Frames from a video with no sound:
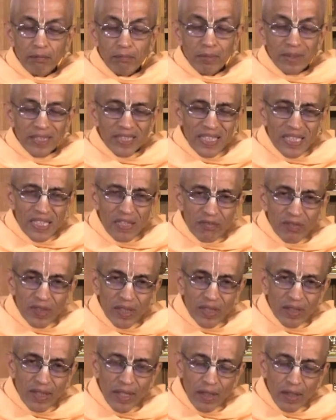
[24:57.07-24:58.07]
But
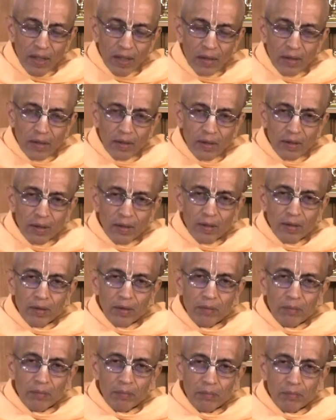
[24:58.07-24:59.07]
even the
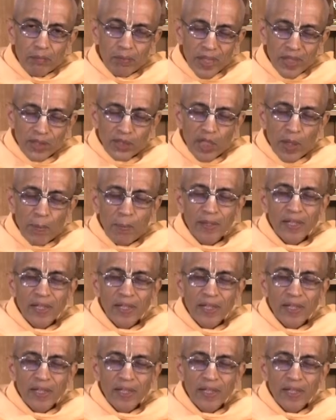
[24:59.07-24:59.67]
pleasure